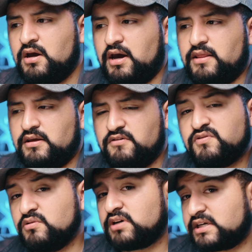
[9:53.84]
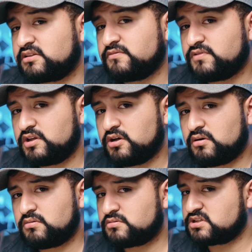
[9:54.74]
And then if you like the
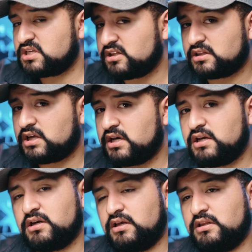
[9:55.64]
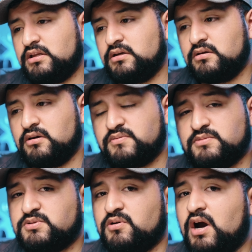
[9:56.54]
video, just hit like and then
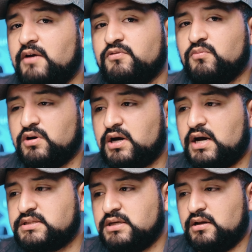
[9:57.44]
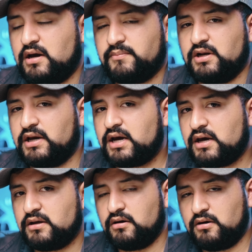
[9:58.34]
subscribe for more content. I mean,
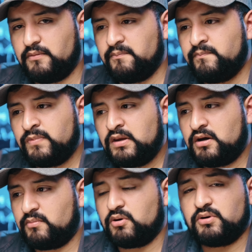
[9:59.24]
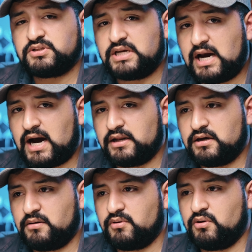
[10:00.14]
I'm going to
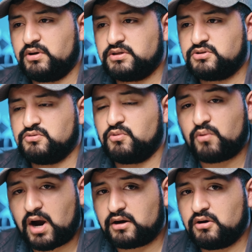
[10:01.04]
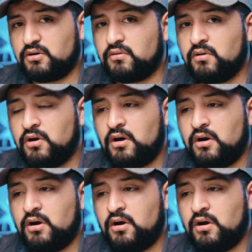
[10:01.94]
Ghana, I'm going to Morocco,